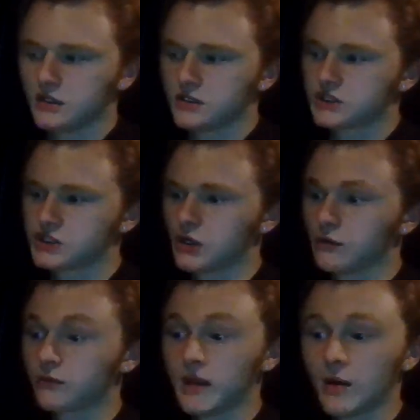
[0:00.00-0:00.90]
So
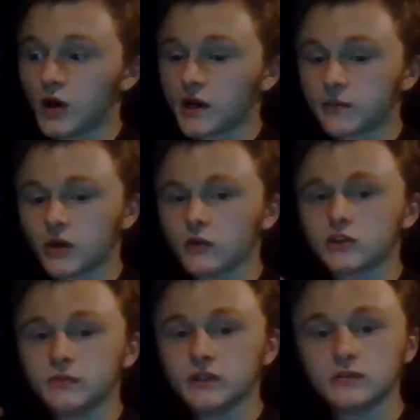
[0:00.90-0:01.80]
from now on, I'm going
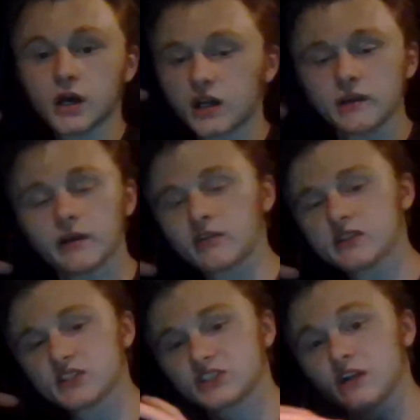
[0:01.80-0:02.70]
to be talking about
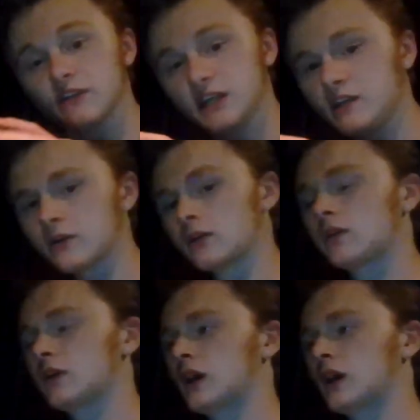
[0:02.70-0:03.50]
wrestling stuff here.